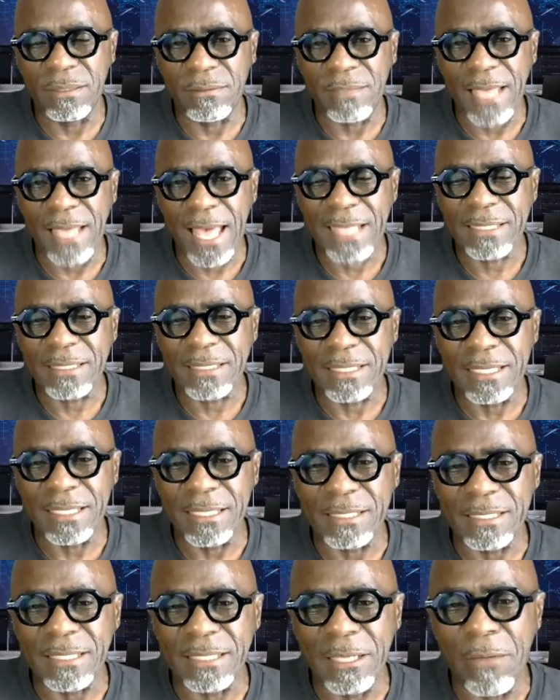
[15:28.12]
That
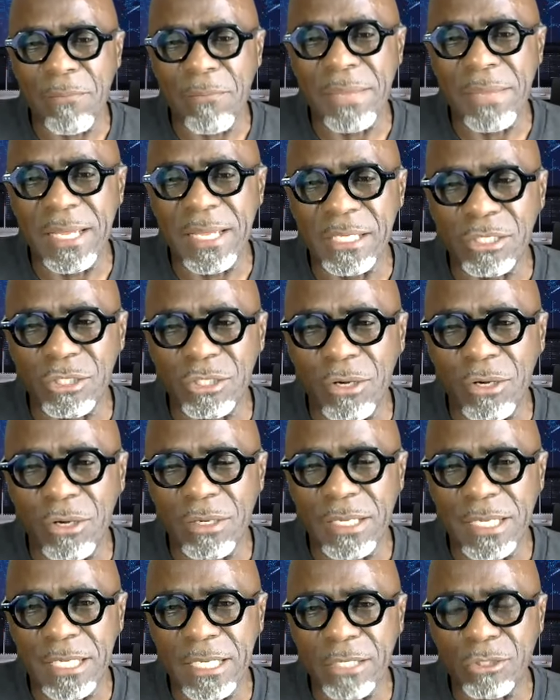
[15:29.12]
is a
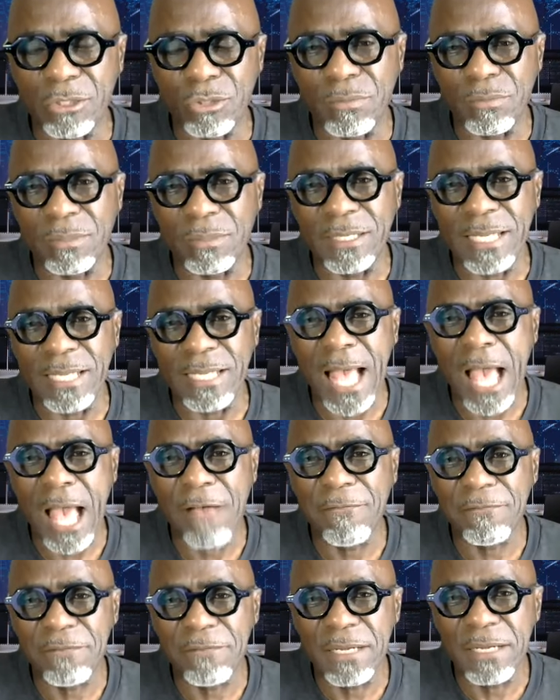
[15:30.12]
major issue. The
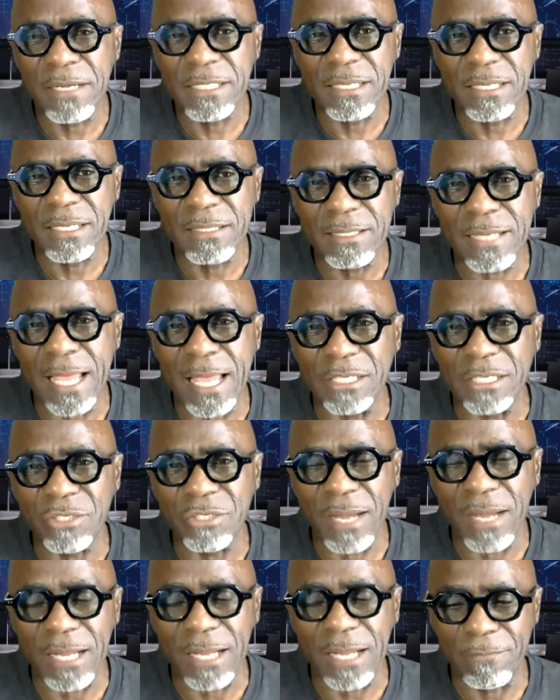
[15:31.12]
average
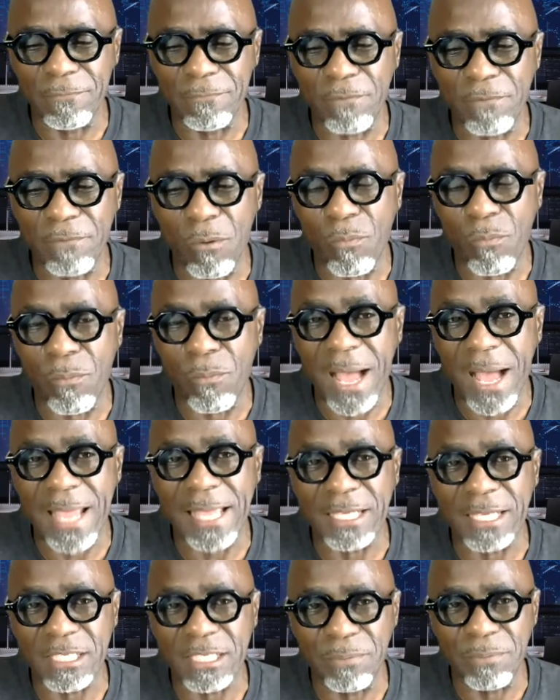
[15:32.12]
Nigerian, from my
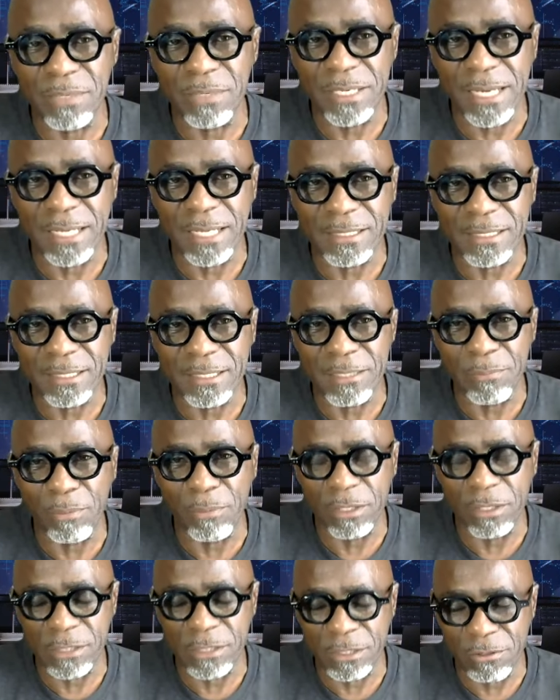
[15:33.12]
experience in the
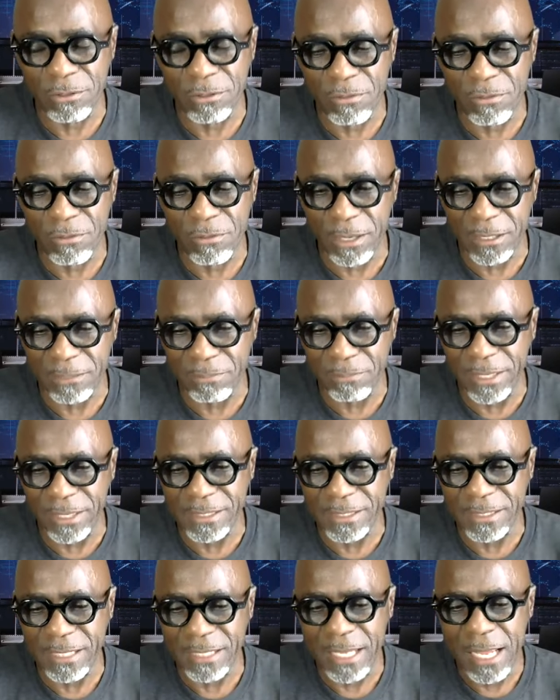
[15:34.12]
political
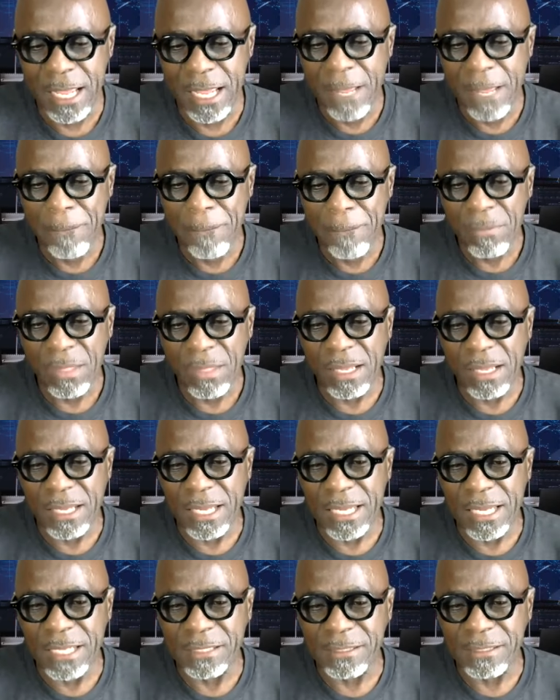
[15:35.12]
marketplace,
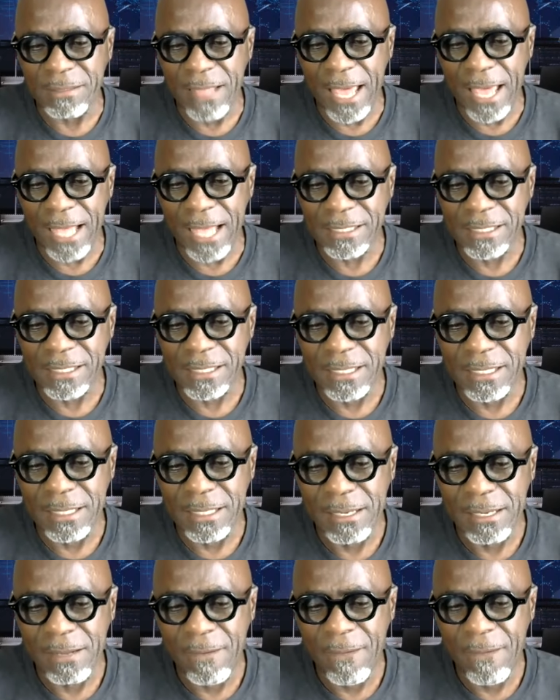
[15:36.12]
is that
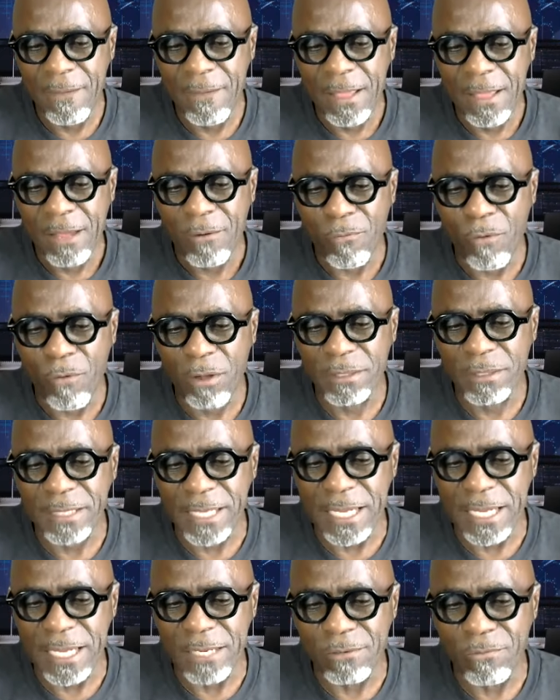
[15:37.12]
what
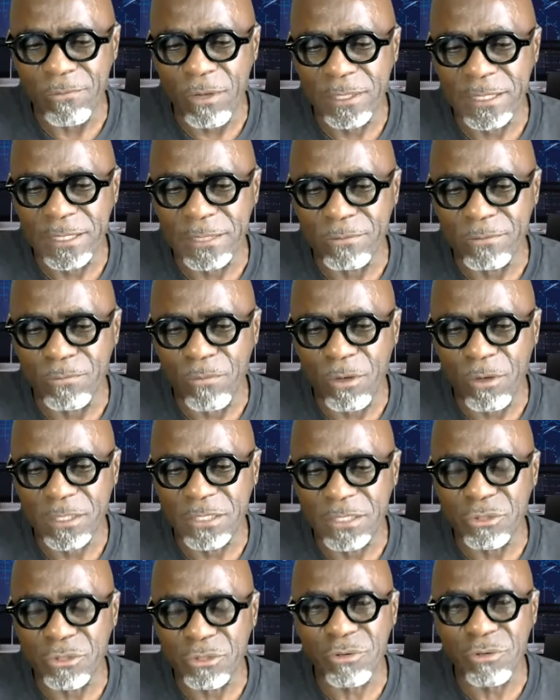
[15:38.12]
they what
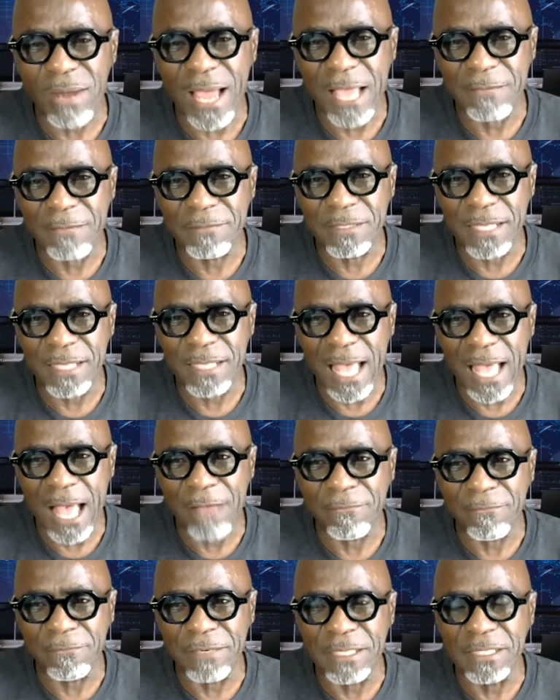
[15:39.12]
what drives the
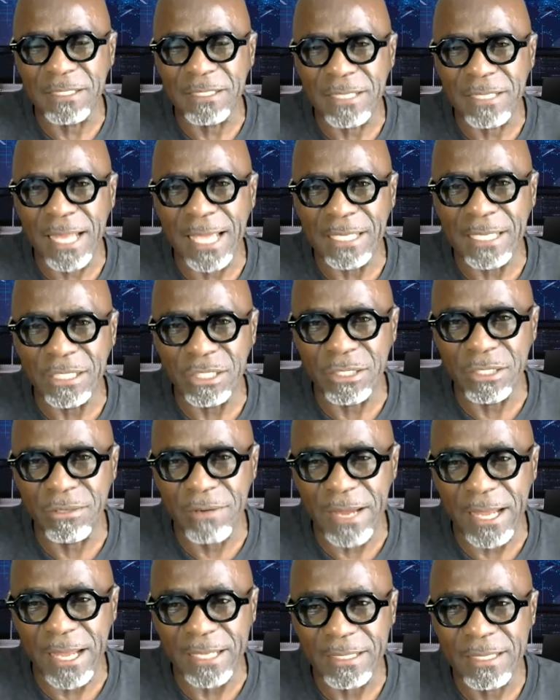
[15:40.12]
average
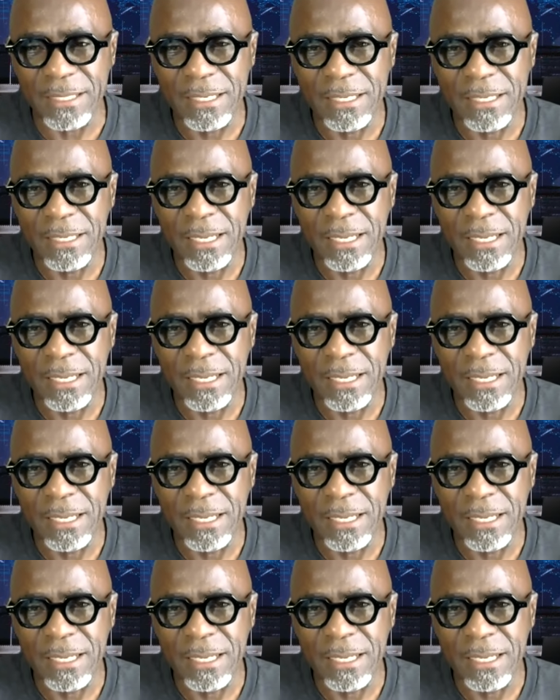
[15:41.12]
Nigerian